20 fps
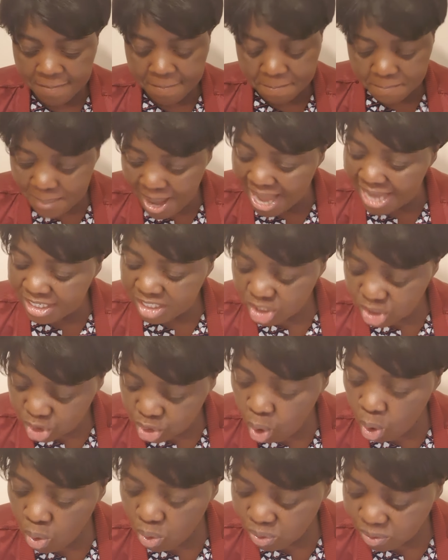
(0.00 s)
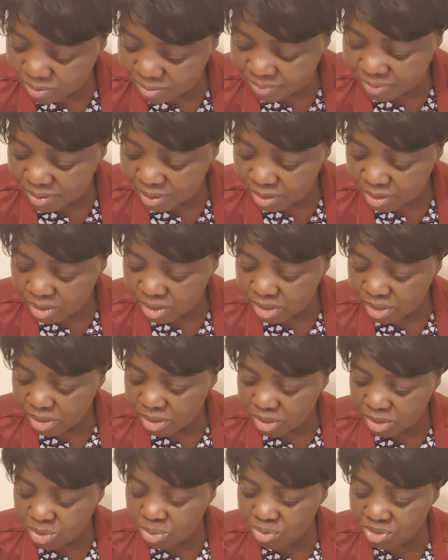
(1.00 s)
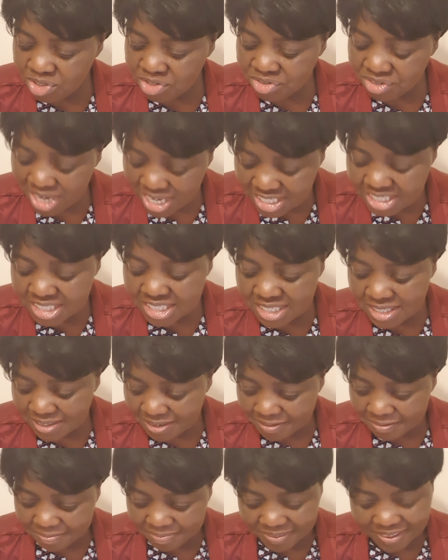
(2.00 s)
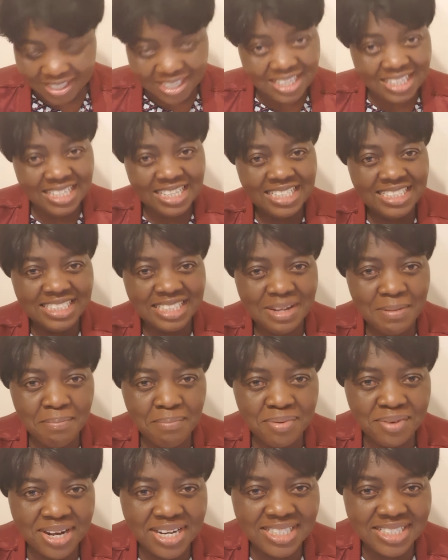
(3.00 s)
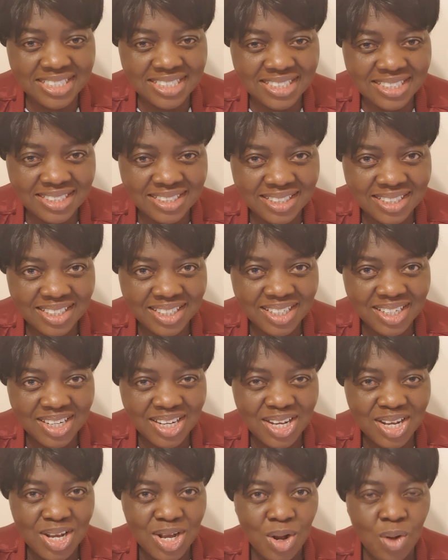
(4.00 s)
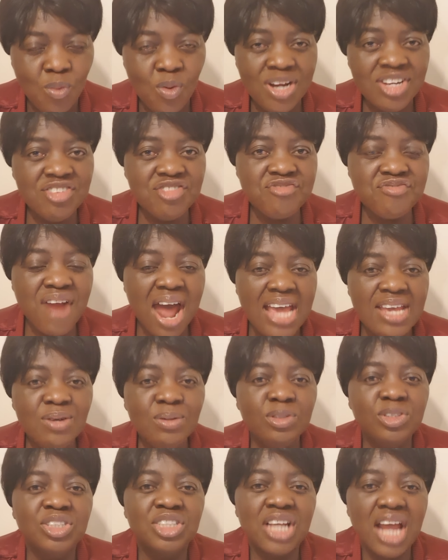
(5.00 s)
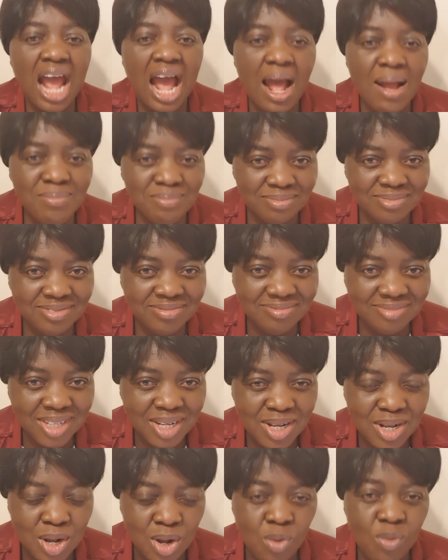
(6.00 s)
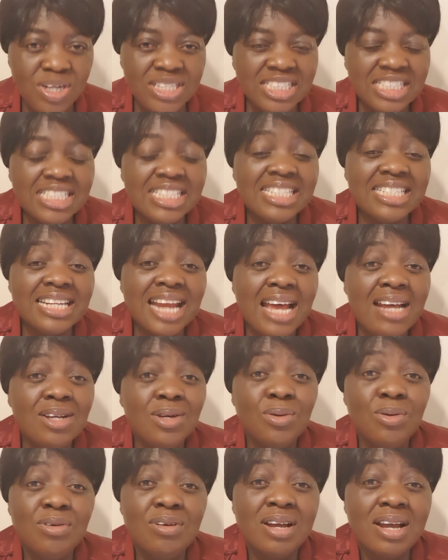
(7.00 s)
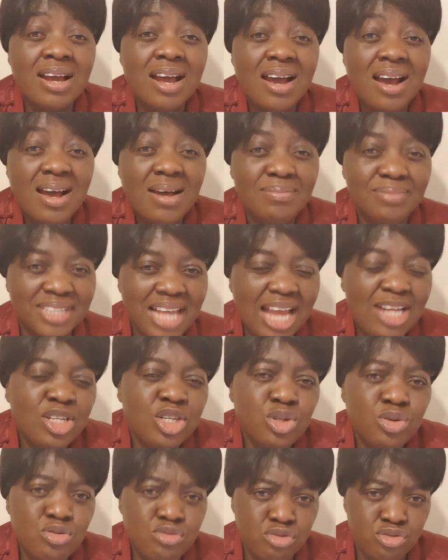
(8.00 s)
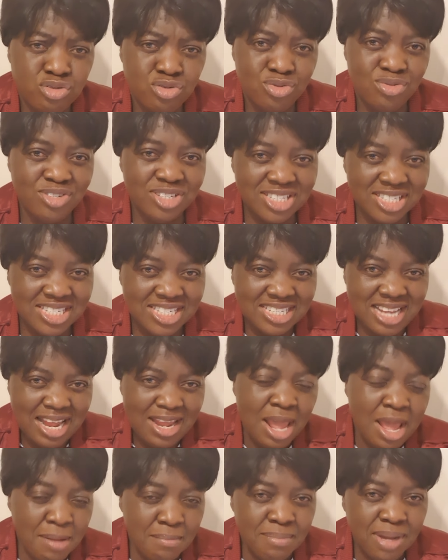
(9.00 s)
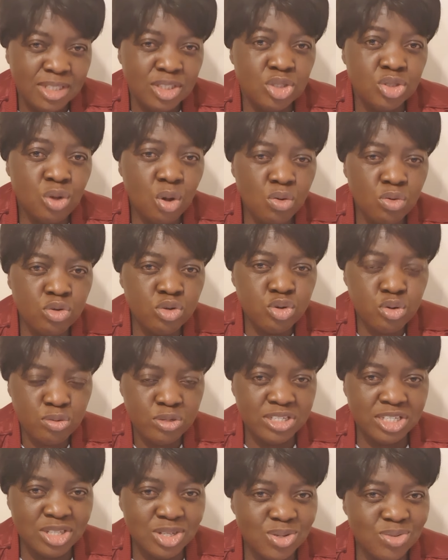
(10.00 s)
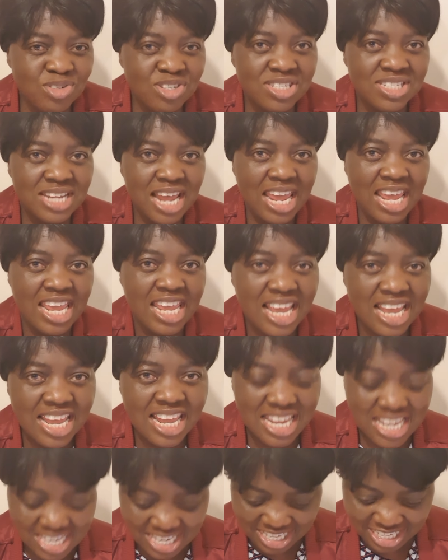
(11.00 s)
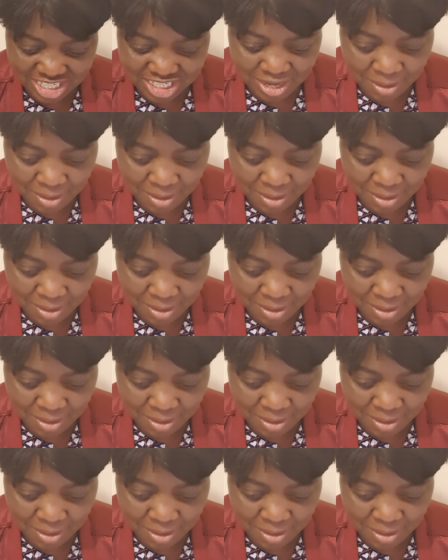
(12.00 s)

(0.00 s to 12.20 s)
my soul should rest in his embrace. When trials come, when struggle comes, I choose to stay. My soul chooses to stay in his